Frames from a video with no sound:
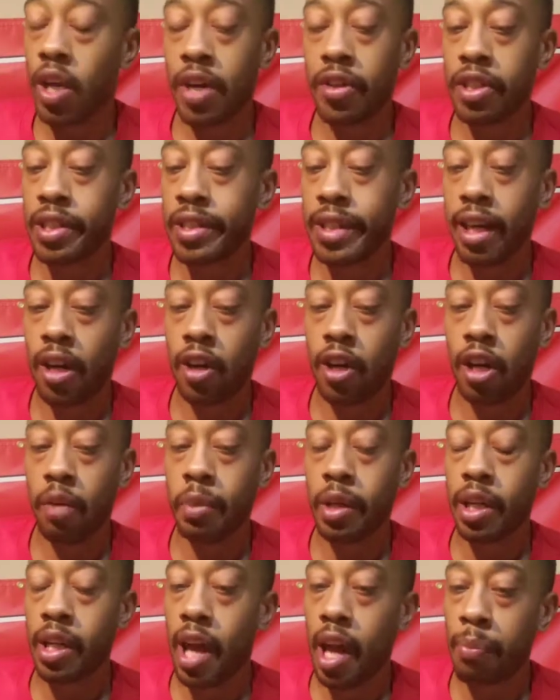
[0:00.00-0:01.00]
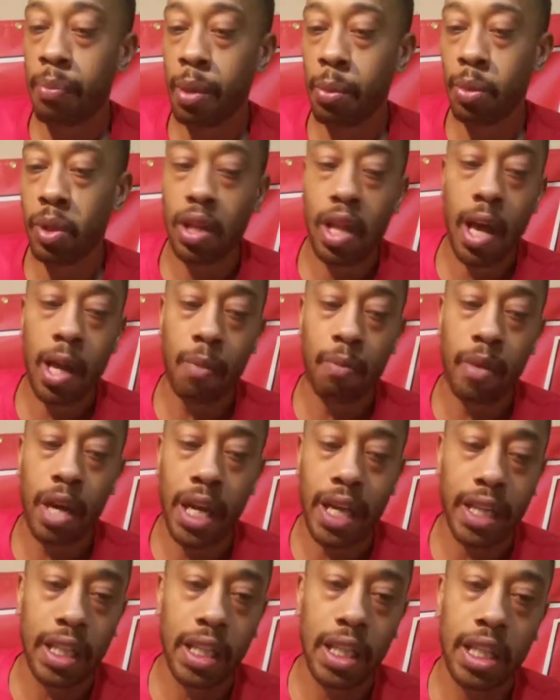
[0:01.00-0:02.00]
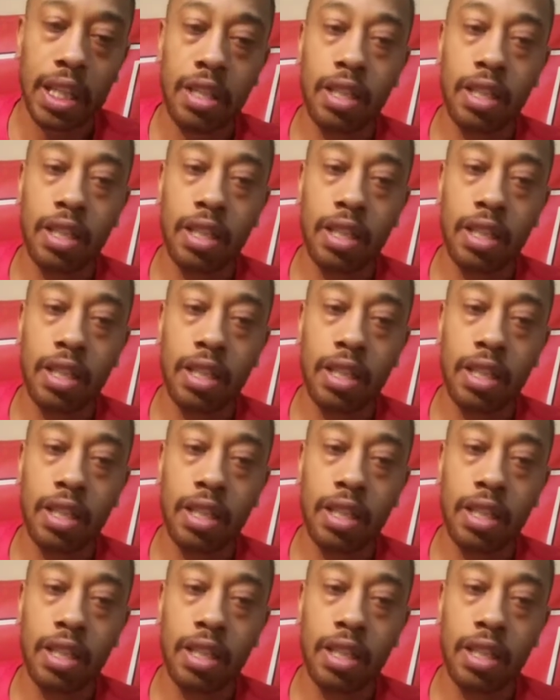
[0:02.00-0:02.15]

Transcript: I didn't say all, but a lot of people with a lot of money,